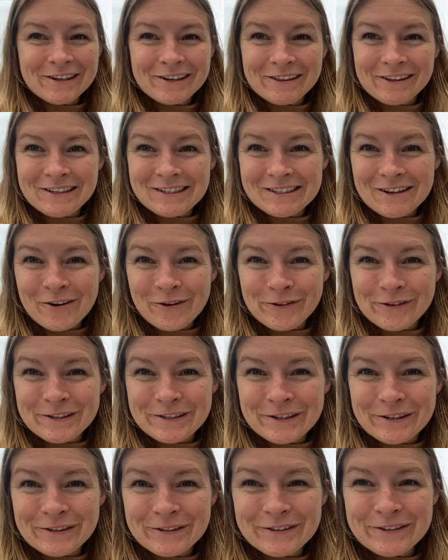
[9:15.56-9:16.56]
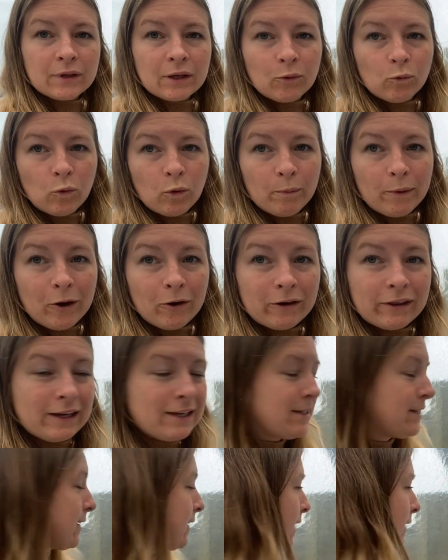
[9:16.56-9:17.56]
at these answers. We'll mark
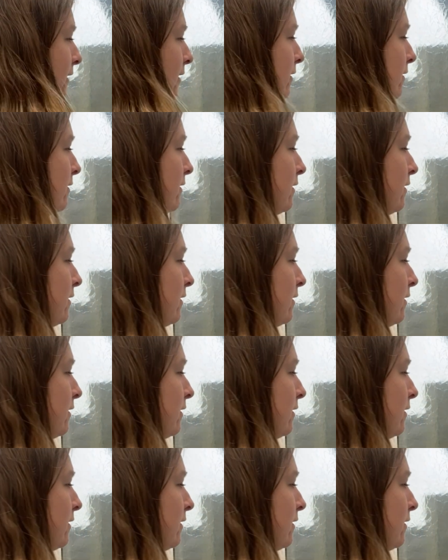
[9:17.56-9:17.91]
these together.